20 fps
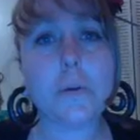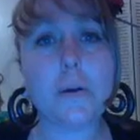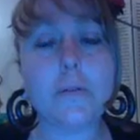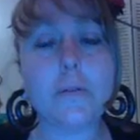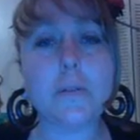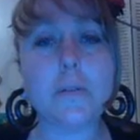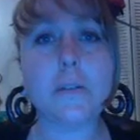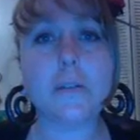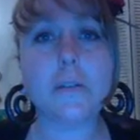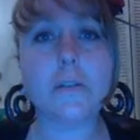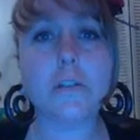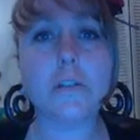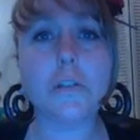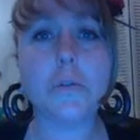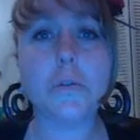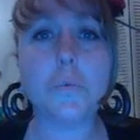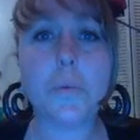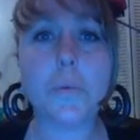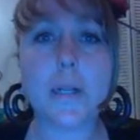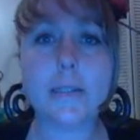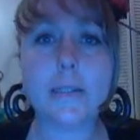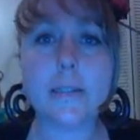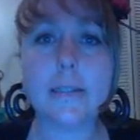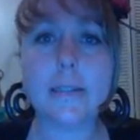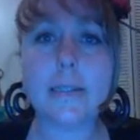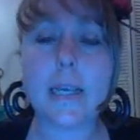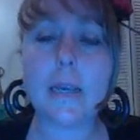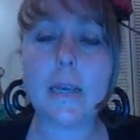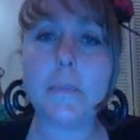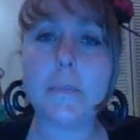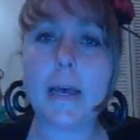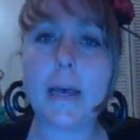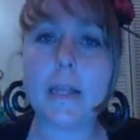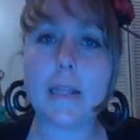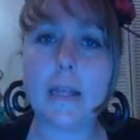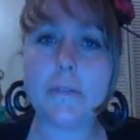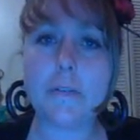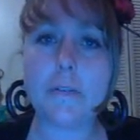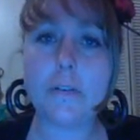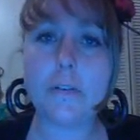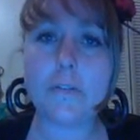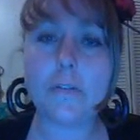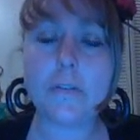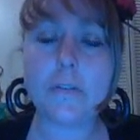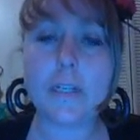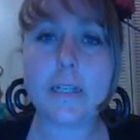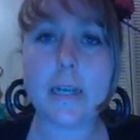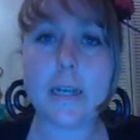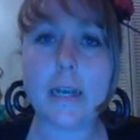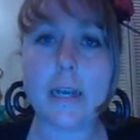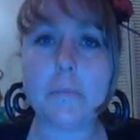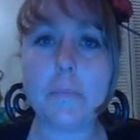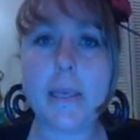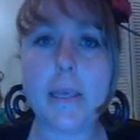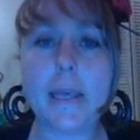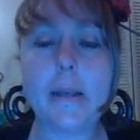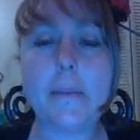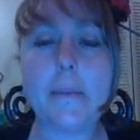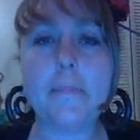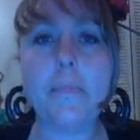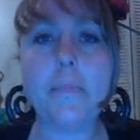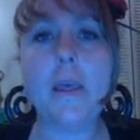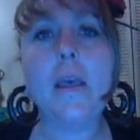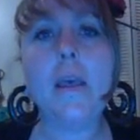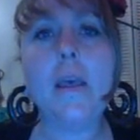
post, is due Wednesday by 11:59 p.m.